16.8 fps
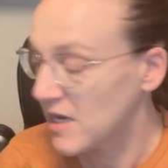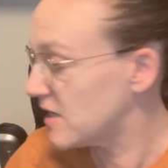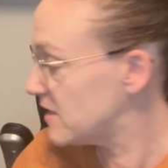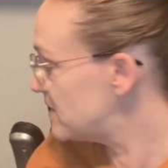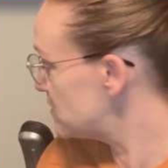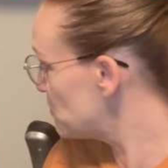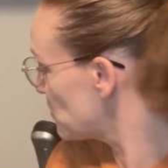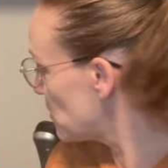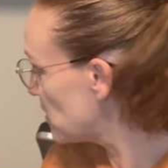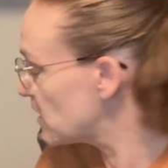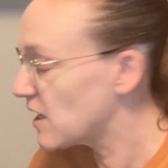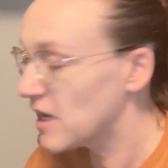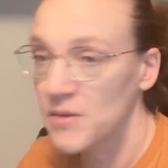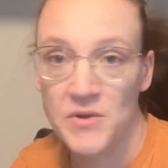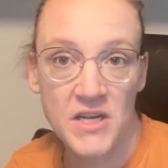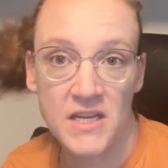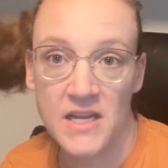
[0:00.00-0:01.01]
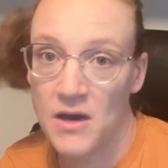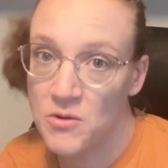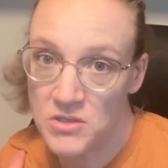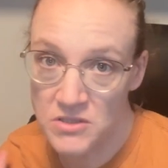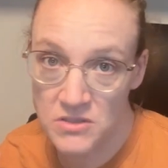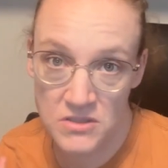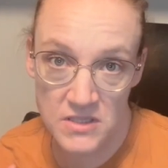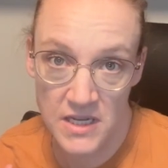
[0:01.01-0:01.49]
his work. I mean,
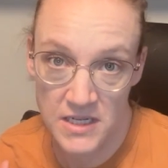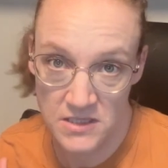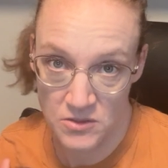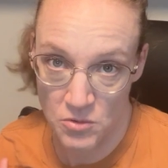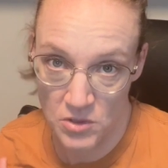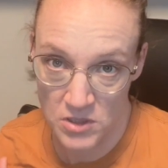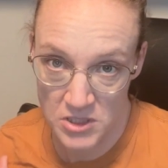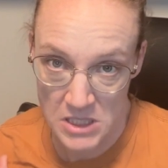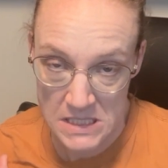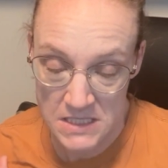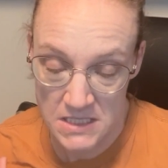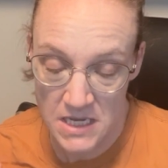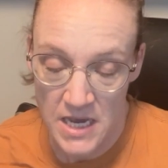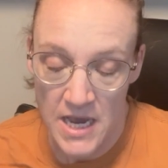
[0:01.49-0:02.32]
that's gorgeous.